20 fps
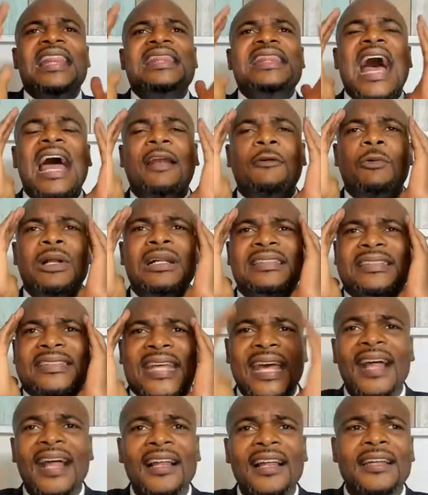and that will
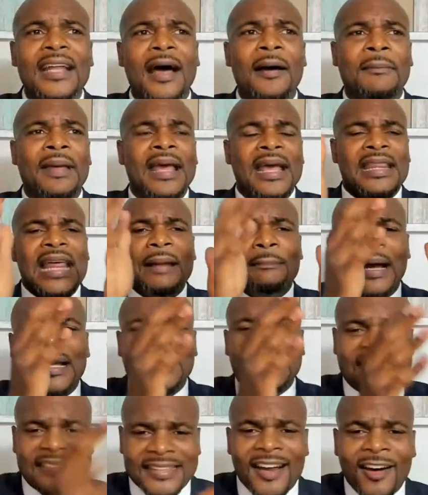tell them that
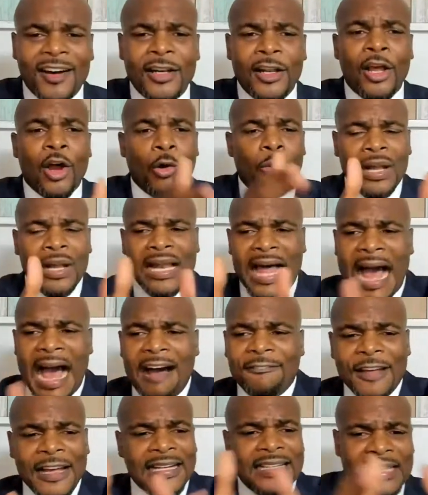my son will
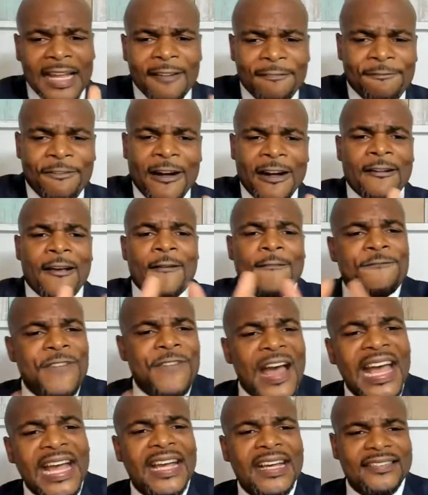have different
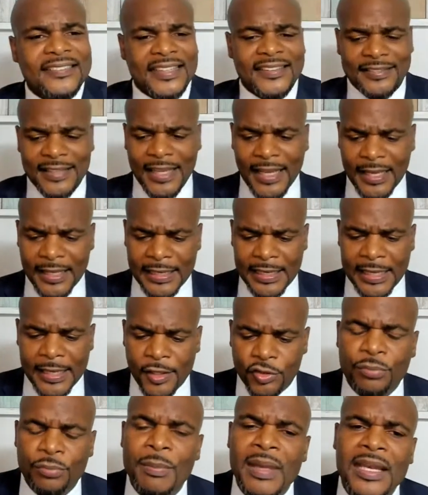phases
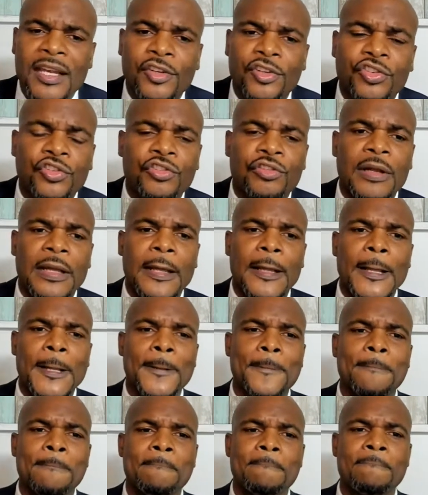in his ministry.
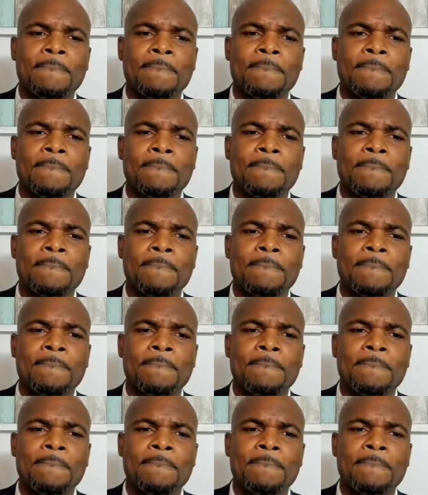